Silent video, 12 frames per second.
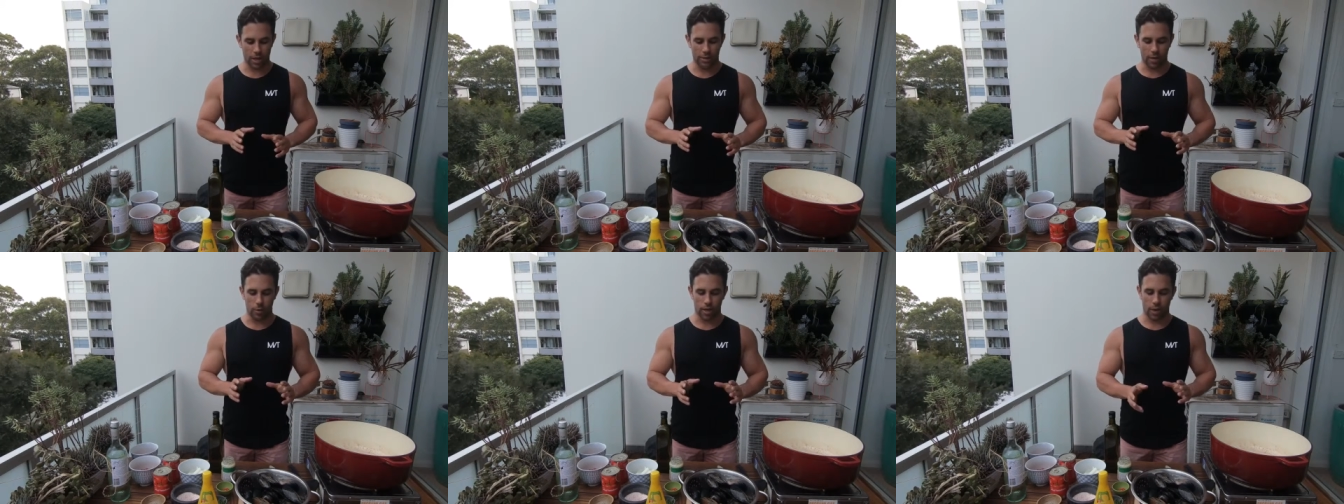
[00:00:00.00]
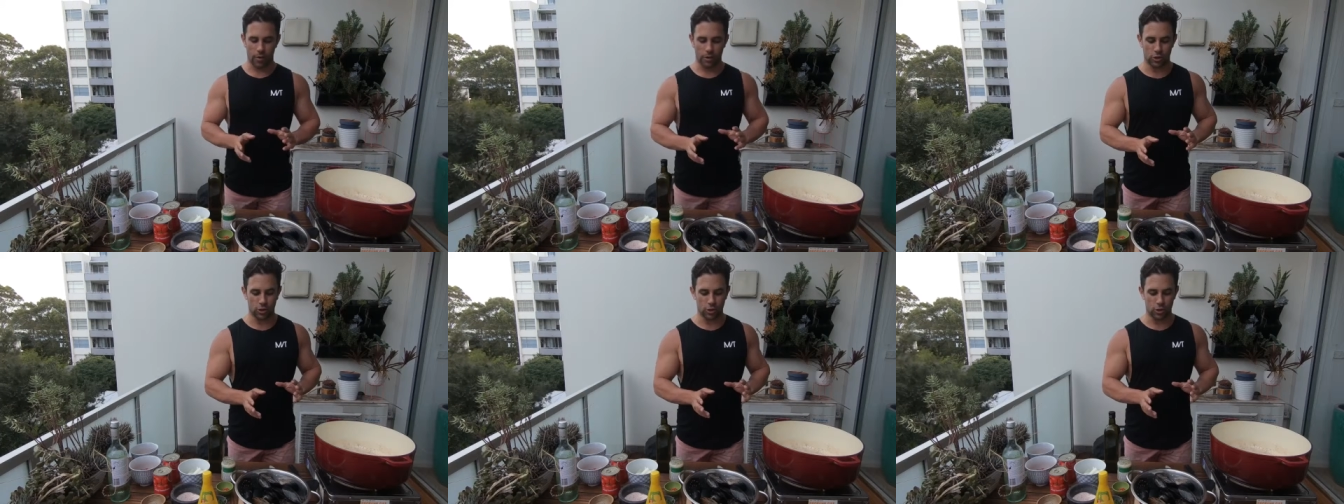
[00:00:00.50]
So we're
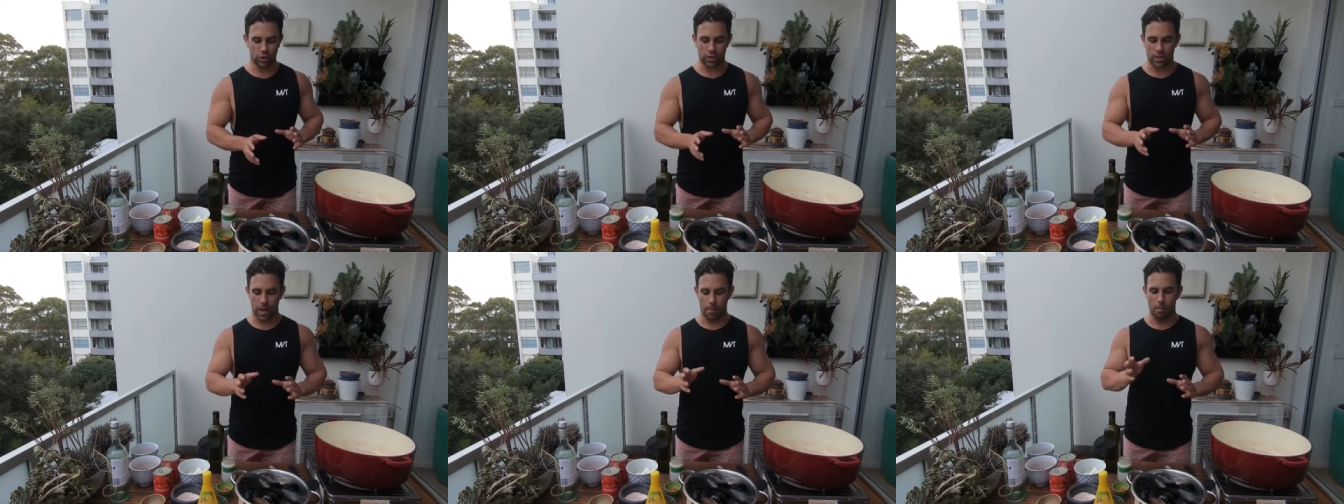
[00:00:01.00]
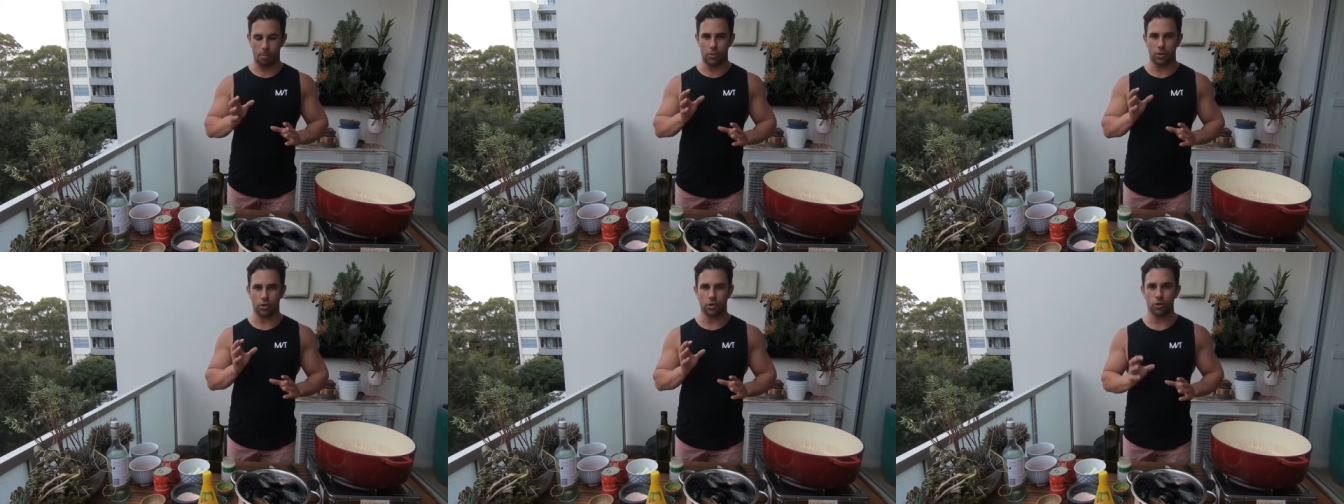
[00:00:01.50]
going to do some
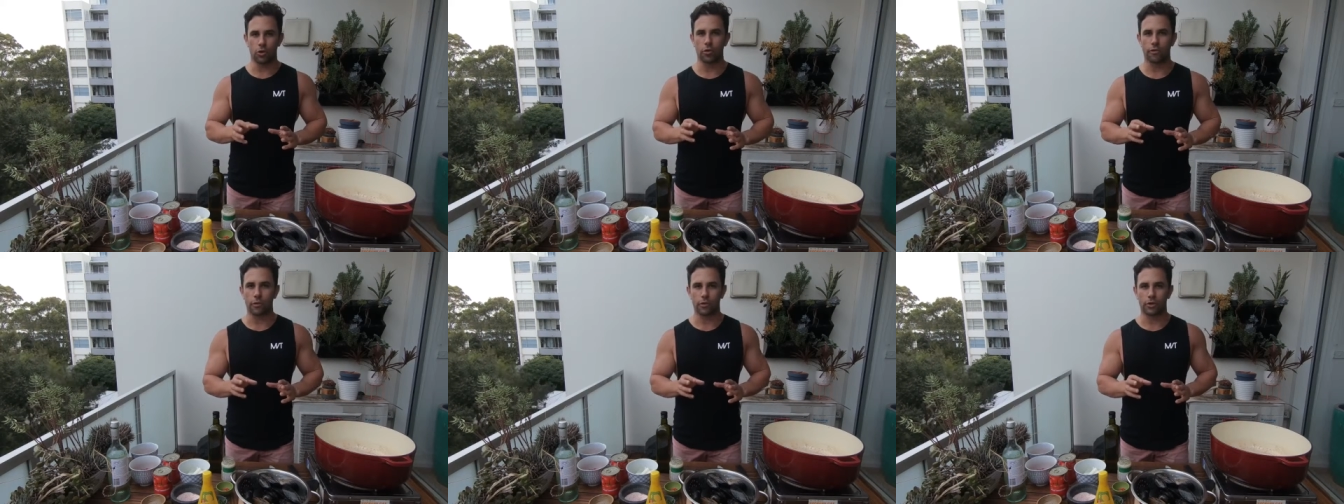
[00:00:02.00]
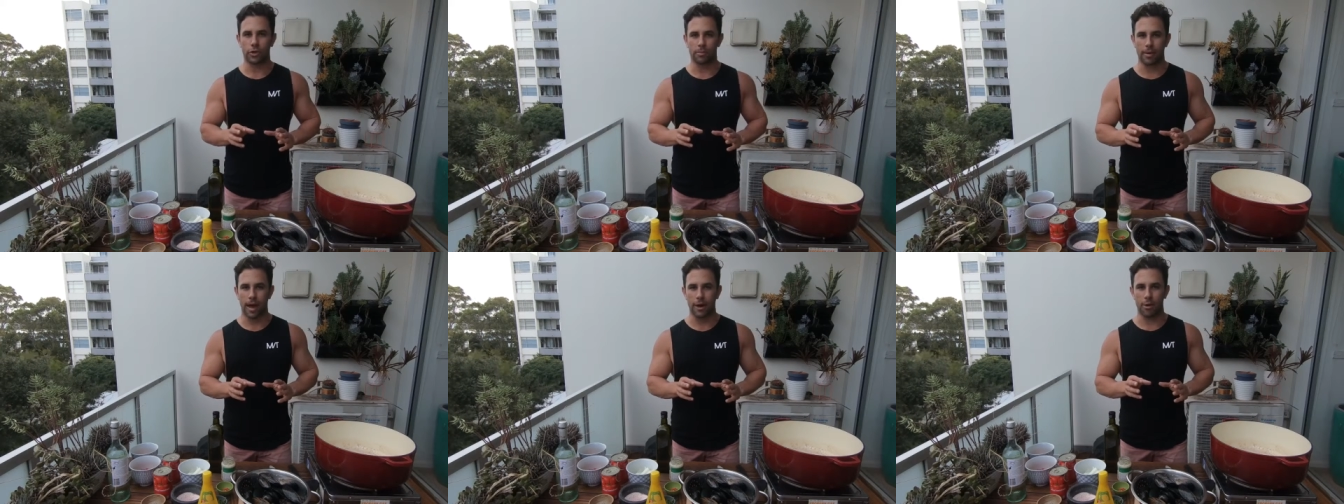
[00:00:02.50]
beautiful
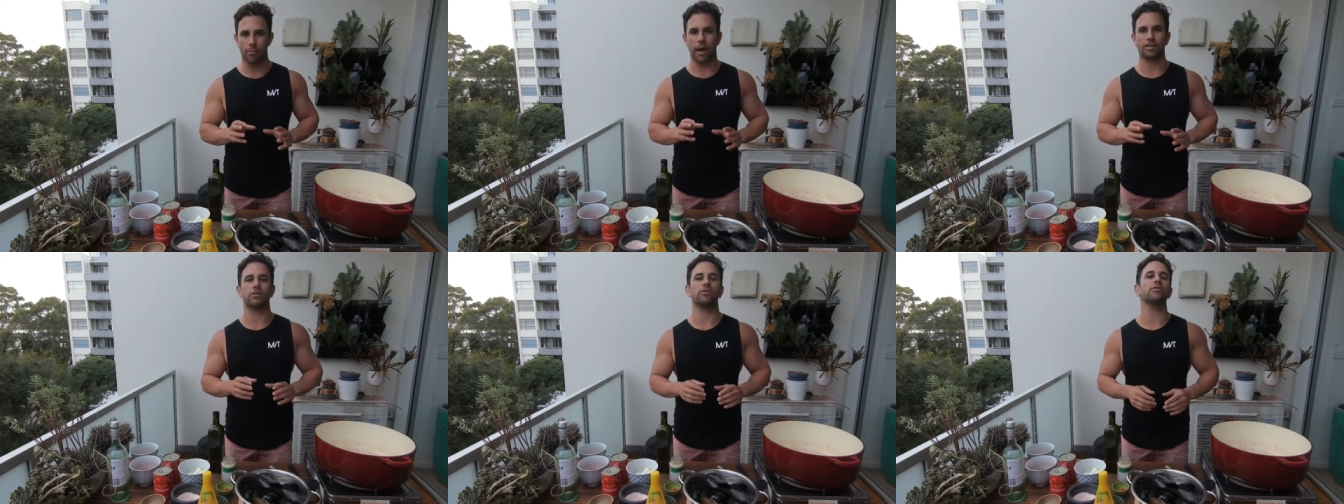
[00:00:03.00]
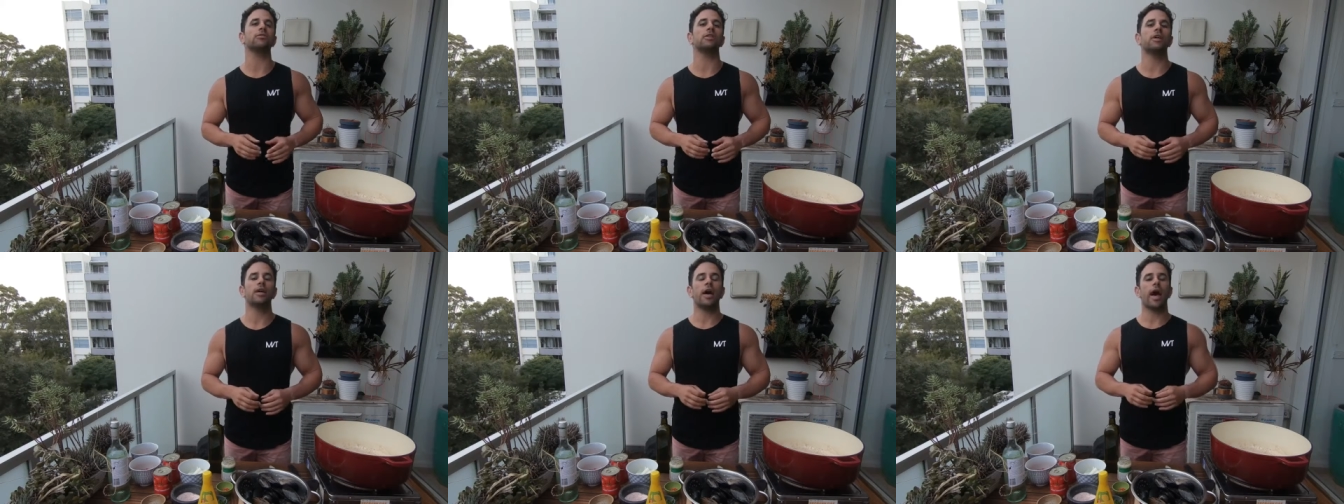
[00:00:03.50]
tomato mussels